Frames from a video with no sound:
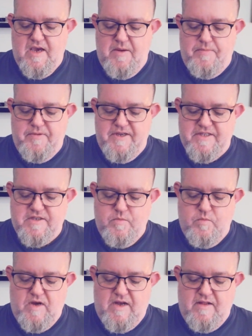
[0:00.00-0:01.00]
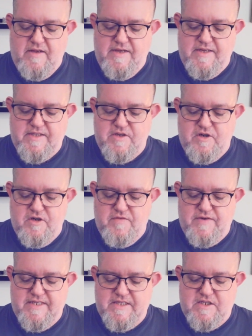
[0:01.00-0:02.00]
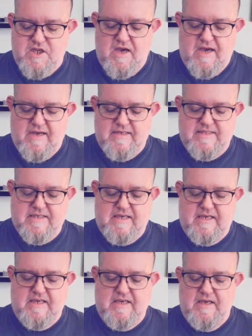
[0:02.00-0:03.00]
It pleased him well, it served his task,